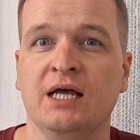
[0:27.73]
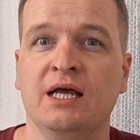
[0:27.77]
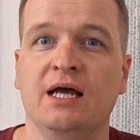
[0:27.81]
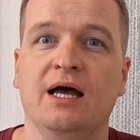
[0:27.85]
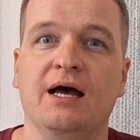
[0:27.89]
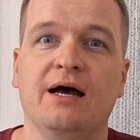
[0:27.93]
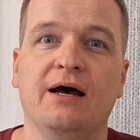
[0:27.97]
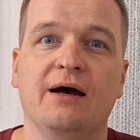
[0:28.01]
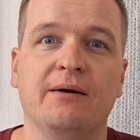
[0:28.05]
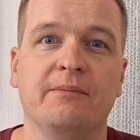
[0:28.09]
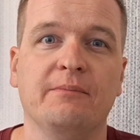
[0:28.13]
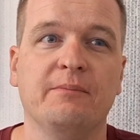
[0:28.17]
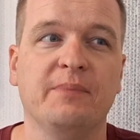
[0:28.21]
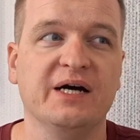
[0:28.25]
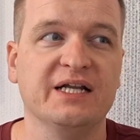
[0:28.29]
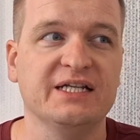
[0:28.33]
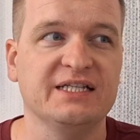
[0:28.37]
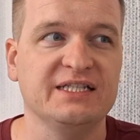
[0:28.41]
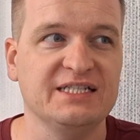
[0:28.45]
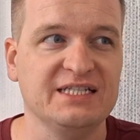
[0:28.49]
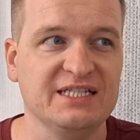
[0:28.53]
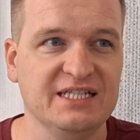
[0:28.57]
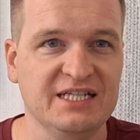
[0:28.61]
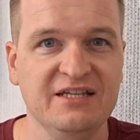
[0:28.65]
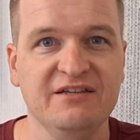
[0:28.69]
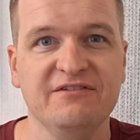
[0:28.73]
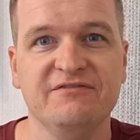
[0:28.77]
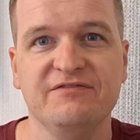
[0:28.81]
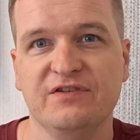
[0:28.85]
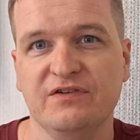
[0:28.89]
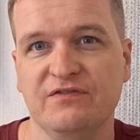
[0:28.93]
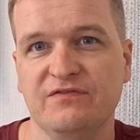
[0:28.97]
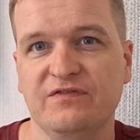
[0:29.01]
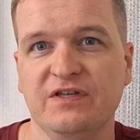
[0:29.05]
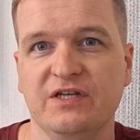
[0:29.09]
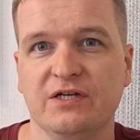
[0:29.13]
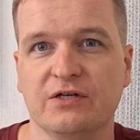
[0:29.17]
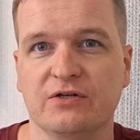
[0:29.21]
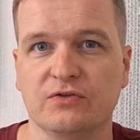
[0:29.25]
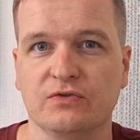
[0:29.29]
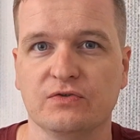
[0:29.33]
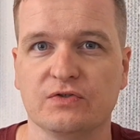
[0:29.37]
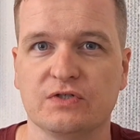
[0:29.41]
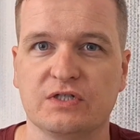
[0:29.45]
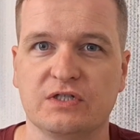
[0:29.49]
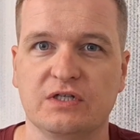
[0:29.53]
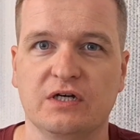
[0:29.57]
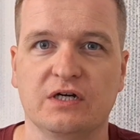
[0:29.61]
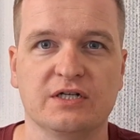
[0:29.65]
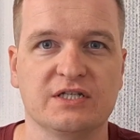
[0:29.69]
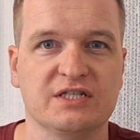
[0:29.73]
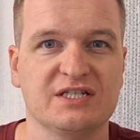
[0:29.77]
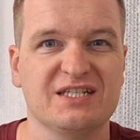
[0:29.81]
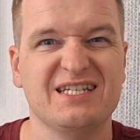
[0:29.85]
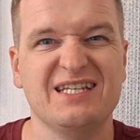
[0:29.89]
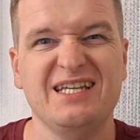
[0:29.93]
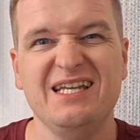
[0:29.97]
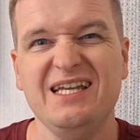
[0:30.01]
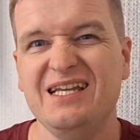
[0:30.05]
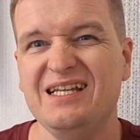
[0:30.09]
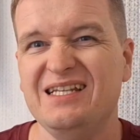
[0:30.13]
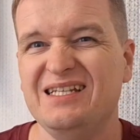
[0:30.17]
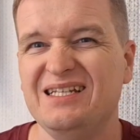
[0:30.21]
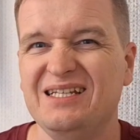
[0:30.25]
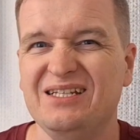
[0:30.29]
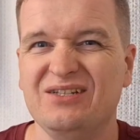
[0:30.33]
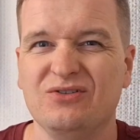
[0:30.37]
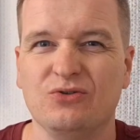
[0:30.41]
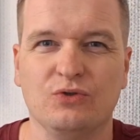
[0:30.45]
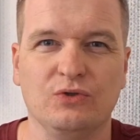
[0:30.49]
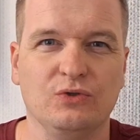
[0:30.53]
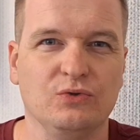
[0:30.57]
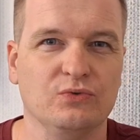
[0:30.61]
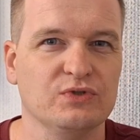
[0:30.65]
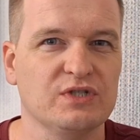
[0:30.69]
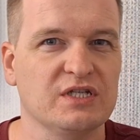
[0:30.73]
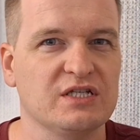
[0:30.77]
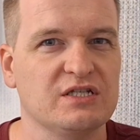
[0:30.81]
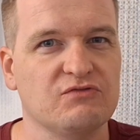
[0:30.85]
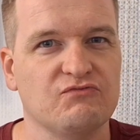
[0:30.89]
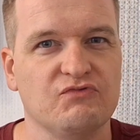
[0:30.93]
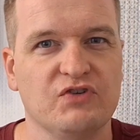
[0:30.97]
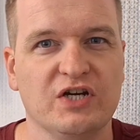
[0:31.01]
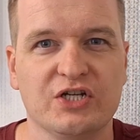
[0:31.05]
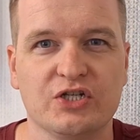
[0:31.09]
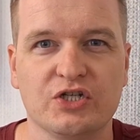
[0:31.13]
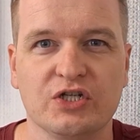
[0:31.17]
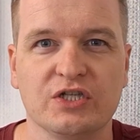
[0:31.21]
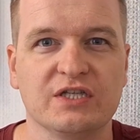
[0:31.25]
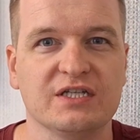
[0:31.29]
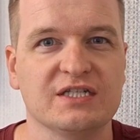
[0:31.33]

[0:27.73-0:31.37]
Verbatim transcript: uh, but if the vehicle starts skidding or loses traction,